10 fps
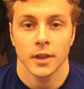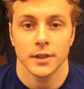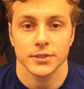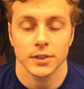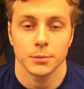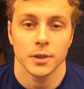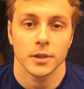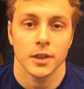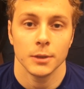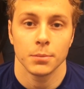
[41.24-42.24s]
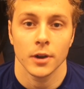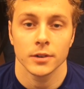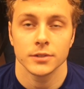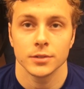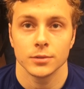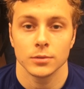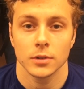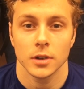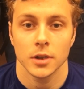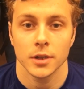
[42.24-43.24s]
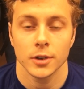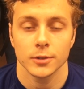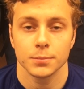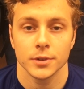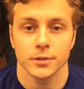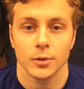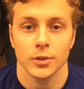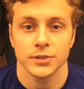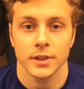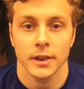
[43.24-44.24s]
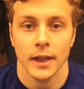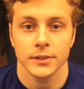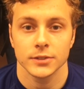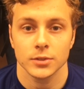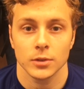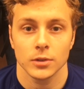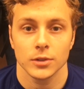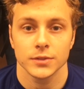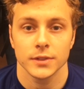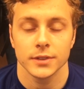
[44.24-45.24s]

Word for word: it's going to be a key part to uh, you know putting goals in the net and scoring goals for